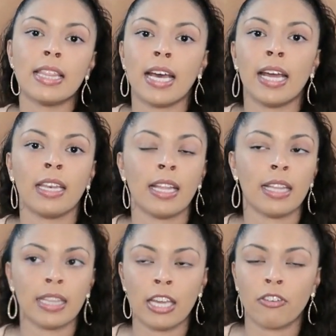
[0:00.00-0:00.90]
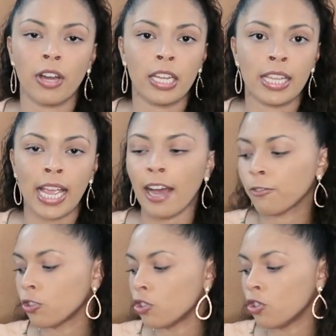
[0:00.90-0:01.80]
then later on in the
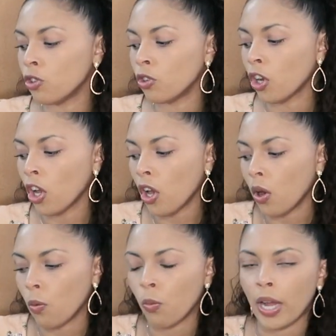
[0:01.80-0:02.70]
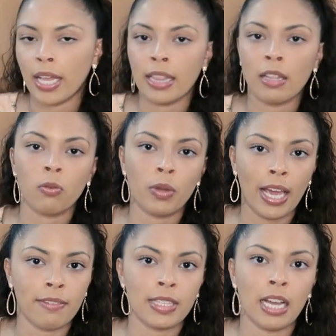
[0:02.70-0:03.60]
afternoon when we
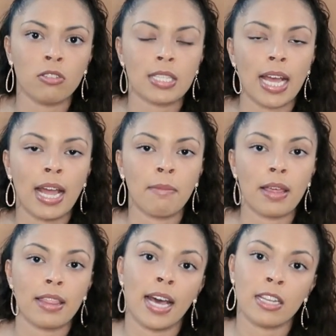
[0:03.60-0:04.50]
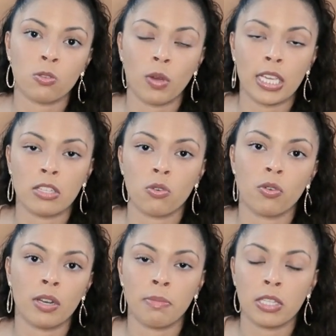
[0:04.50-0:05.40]
have downtime, that is what he's
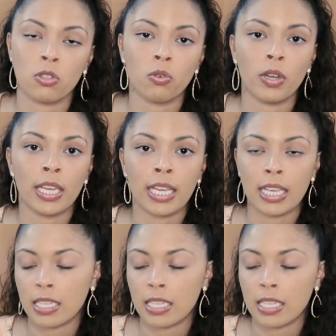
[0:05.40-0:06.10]
going to be doing.